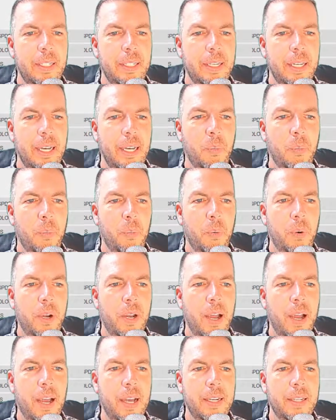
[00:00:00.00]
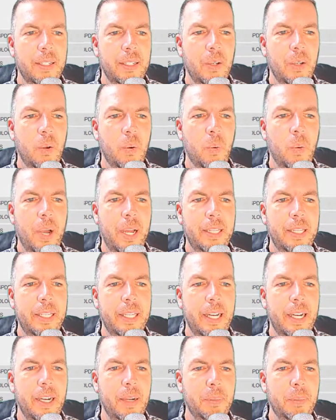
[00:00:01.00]
we're not quite
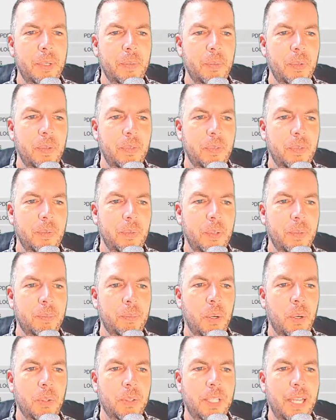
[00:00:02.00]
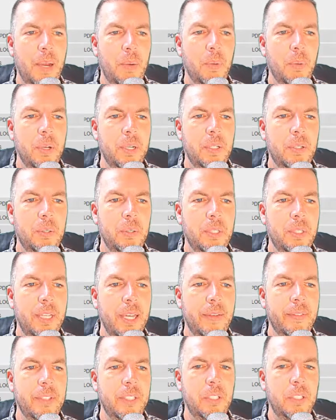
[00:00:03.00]
there. I mean, we broke that
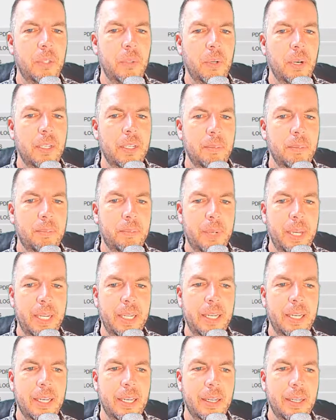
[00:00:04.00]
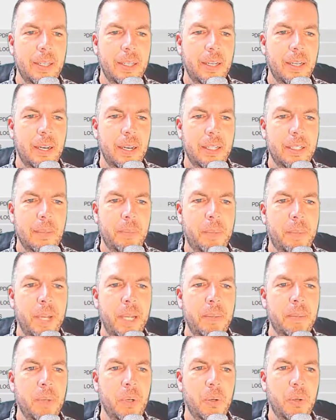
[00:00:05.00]
1272 on the
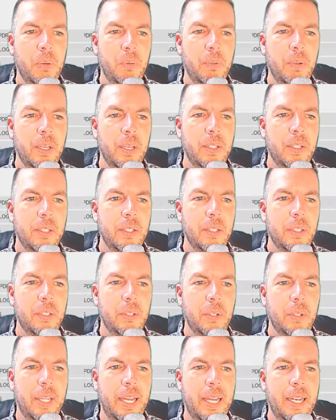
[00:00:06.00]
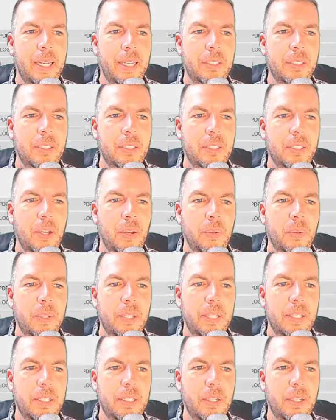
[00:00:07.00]
big move, so that lets us know
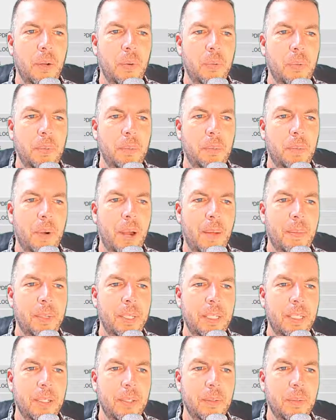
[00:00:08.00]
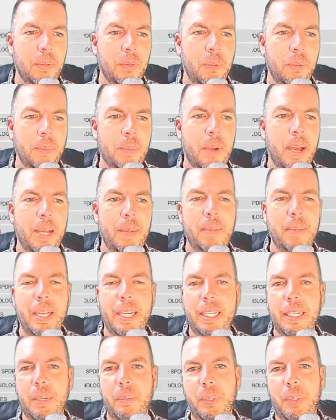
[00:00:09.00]
that, you know, we might
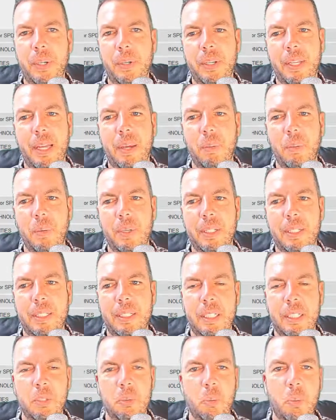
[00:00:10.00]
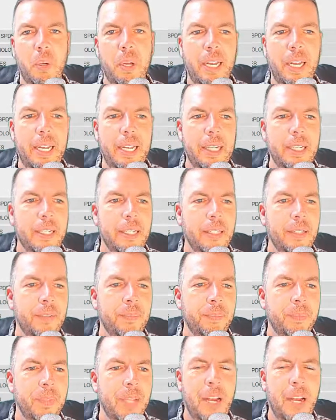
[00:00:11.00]
make it up here to that 1618.
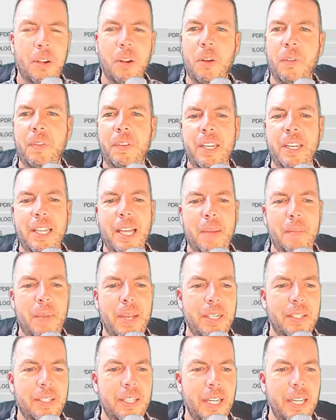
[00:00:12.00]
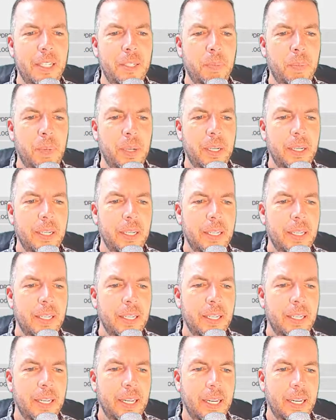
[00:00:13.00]
I don't know if any of that made sense, but
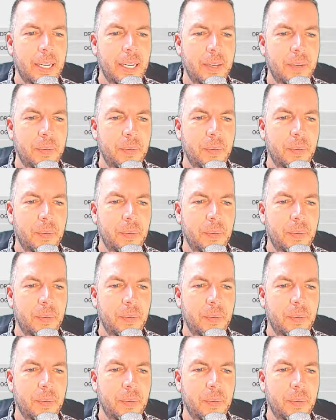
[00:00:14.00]
I